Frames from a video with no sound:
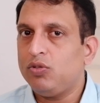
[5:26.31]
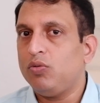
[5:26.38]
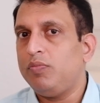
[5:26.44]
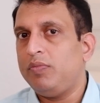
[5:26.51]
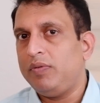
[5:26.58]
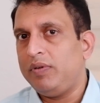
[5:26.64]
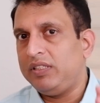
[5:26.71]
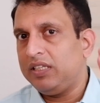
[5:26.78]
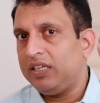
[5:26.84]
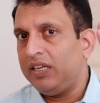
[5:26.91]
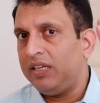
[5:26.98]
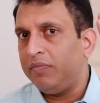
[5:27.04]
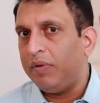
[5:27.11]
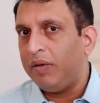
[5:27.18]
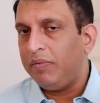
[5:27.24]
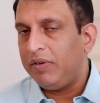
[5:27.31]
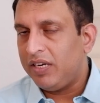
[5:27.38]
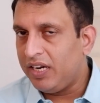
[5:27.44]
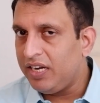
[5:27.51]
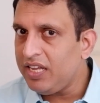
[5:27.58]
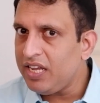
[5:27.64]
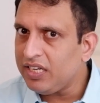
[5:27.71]
So basically it may be
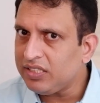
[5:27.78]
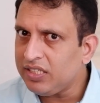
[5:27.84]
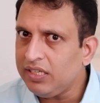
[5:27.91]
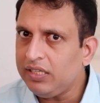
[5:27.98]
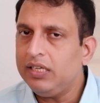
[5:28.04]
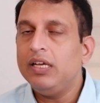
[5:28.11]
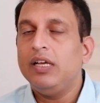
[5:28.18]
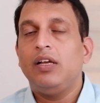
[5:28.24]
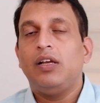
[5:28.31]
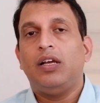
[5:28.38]
radiation